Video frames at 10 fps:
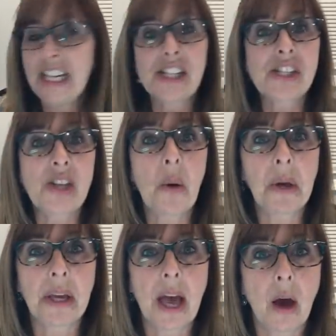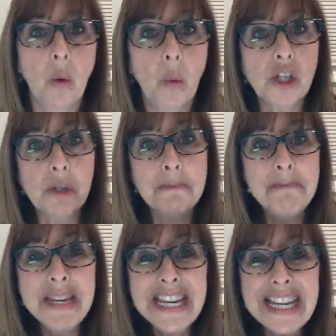It's snowing out, which
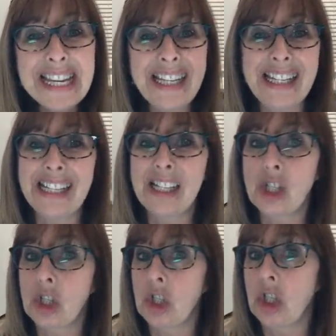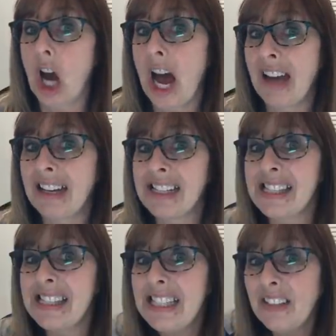means John and
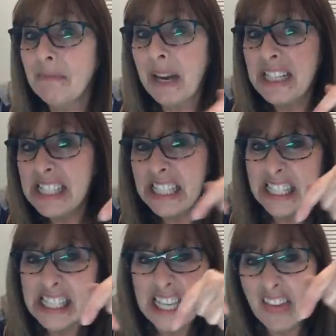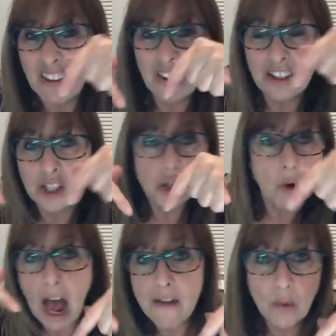Steve might get together in the
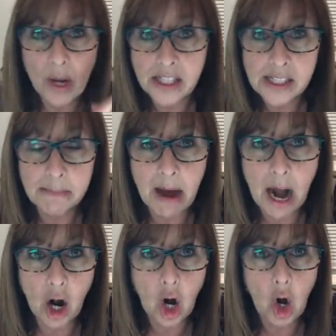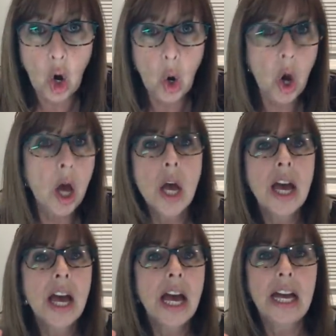driveway tomorrow
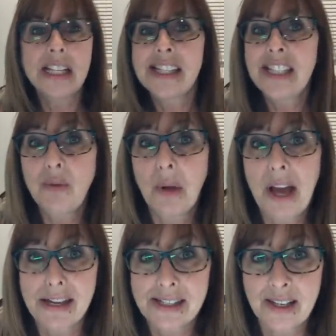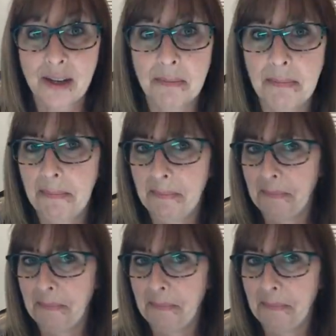and Steve will ask him.